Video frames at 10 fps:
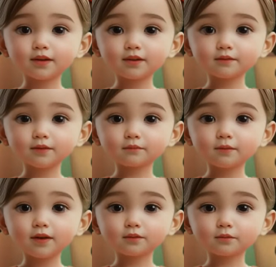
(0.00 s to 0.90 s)
It's a
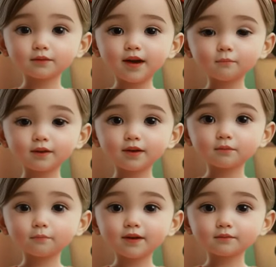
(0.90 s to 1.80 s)
special topic
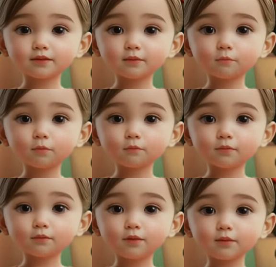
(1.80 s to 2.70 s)
about someone
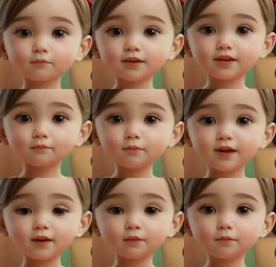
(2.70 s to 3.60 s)
we love and
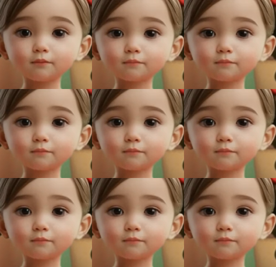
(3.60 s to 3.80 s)
admire.